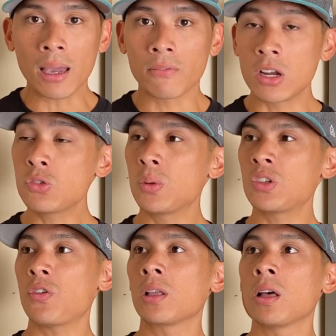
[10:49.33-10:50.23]
very
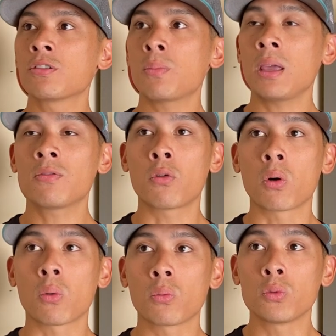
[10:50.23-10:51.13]
specific gloves made
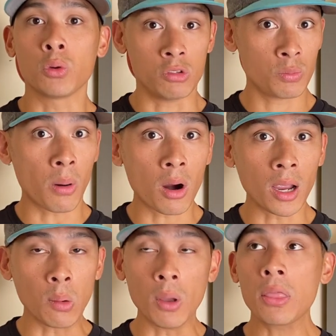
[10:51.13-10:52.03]
for doing
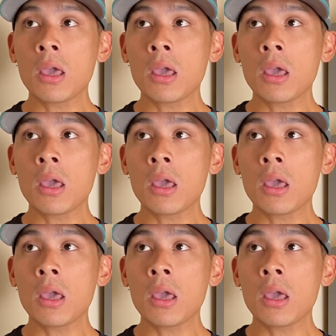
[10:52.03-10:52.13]
sparring with,